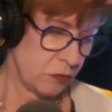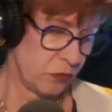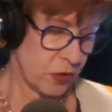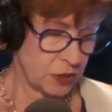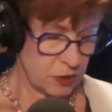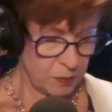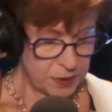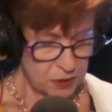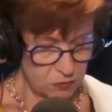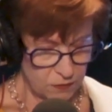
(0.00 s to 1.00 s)
not the
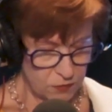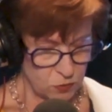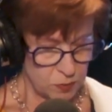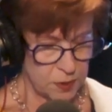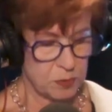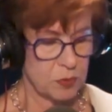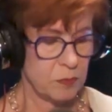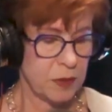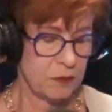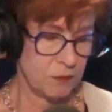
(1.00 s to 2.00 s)
peer review people,
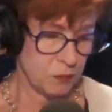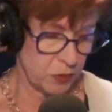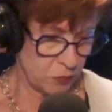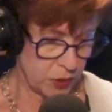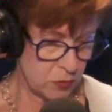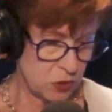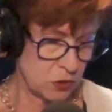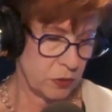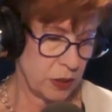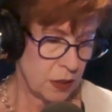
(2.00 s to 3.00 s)
but when we were
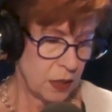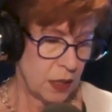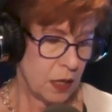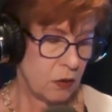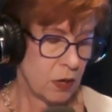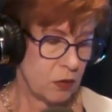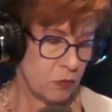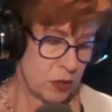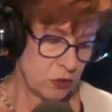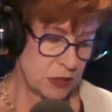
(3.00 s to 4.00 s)
doing an audit,
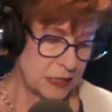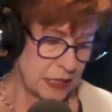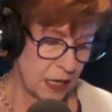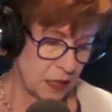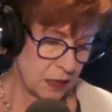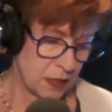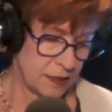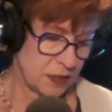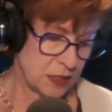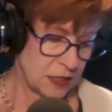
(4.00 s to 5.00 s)
we couldn't tell an
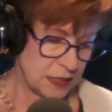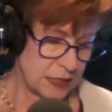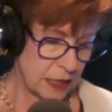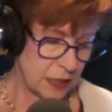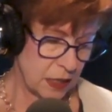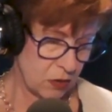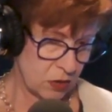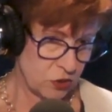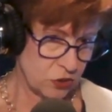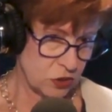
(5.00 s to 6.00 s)
agency exactly how
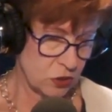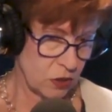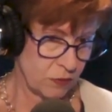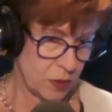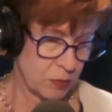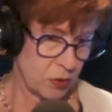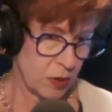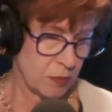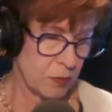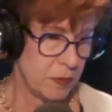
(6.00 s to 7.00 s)
they should solve their
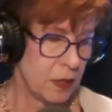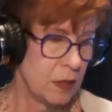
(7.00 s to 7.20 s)
problem